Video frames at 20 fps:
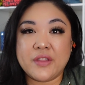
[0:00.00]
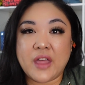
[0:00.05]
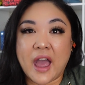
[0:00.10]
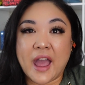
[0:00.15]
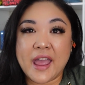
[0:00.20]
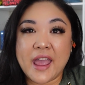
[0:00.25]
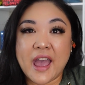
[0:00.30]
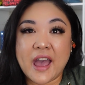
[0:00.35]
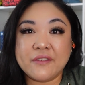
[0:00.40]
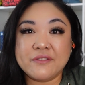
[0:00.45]

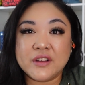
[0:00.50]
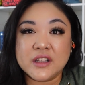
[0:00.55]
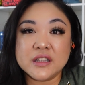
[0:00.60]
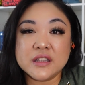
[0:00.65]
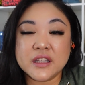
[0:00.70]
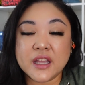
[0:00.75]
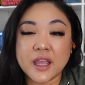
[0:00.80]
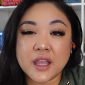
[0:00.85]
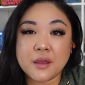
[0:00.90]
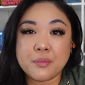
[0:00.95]
I have a
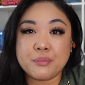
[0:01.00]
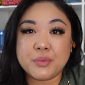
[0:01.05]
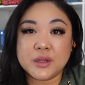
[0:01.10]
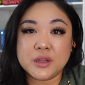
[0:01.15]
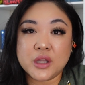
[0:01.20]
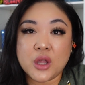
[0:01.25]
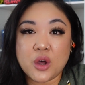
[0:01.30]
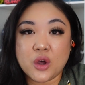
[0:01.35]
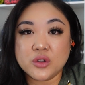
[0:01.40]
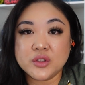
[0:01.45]
link
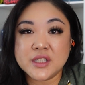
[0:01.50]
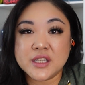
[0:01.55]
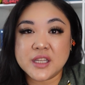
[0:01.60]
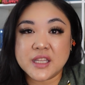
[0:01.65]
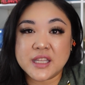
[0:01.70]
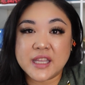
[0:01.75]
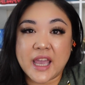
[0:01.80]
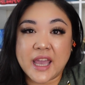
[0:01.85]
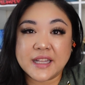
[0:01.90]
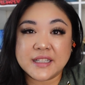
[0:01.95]
below to
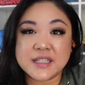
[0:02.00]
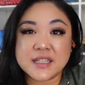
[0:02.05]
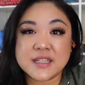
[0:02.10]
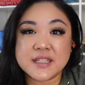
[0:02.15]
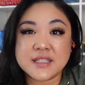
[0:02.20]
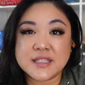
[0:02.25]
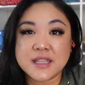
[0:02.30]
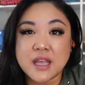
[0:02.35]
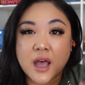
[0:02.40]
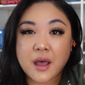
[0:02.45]
get
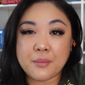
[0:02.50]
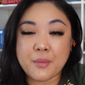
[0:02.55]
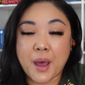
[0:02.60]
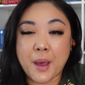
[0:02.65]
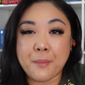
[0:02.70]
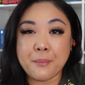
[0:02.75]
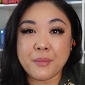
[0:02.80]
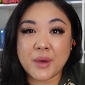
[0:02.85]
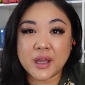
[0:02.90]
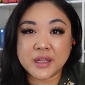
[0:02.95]
some
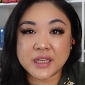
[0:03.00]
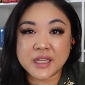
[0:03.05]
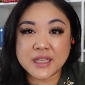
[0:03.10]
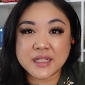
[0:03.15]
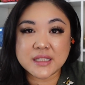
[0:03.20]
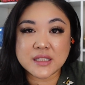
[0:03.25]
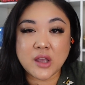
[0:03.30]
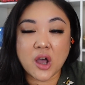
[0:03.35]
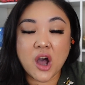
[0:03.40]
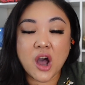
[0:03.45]

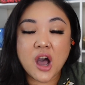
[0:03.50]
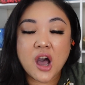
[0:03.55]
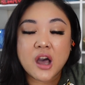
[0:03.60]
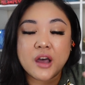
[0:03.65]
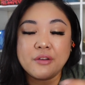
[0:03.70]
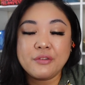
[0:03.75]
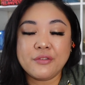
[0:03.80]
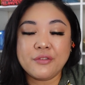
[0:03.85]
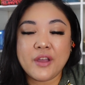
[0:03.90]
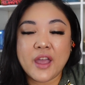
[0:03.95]
monies
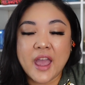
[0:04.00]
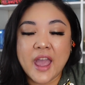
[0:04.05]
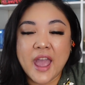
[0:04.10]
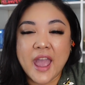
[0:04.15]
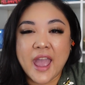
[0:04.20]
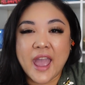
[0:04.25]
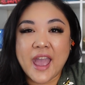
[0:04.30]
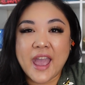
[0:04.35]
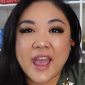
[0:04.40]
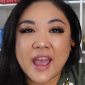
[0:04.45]
off.
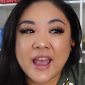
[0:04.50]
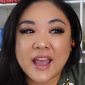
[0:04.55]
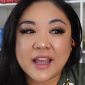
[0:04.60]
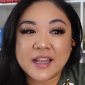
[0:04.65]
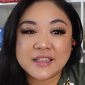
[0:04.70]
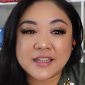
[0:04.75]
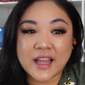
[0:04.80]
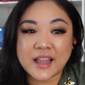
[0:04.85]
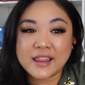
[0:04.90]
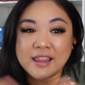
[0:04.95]

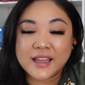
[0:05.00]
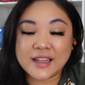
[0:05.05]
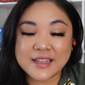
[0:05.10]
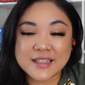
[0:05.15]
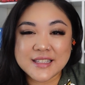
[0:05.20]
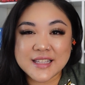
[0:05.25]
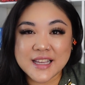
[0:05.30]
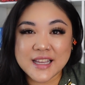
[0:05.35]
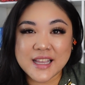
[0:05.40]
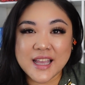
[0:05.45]
And that is it,